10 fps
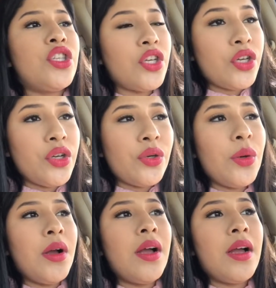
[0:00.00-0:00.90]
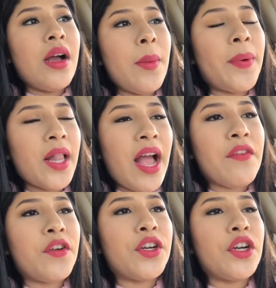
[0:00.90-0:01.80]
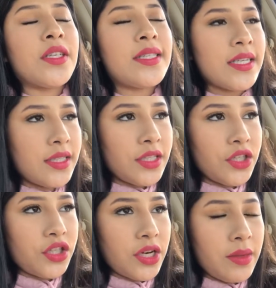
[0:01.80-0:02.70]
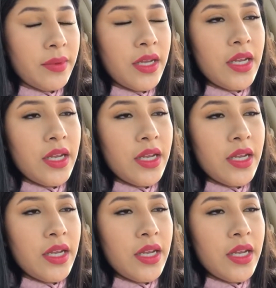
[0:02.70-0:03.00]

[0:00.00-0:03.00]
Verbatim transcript: to apply for your citizenship